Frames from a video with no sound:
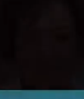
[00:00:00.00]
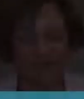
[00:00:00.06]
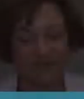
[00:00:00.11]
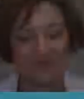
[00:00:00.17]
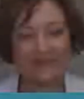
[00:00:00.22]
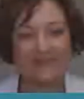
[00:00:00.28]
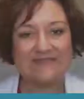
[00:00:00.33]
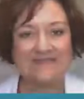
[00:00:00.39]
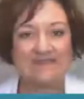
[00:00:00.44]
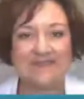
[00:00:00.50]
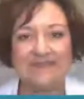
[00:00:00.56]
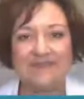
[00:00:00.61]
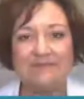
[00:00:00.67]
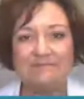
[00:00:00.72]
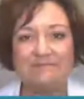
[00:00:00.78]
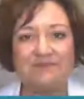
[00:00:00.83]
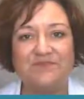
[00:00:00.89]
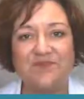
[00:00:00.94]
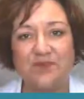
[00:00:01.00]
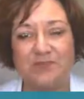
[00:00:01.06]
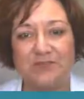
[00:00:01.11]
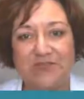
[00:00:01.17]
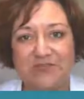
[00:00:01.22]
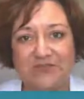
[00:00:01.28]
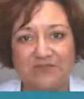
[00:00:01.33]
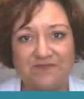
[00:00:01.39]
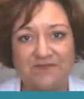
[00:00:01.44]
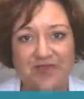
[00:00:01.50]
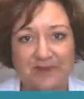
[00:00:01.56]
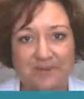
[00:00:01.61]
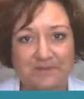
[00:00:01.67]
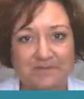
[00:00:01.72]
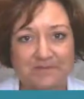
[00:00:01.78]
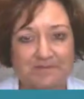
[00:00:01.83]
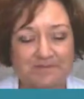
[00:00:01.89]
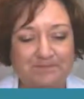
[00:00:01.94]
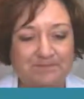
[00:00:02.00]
Lindsay from Pinch of Yum,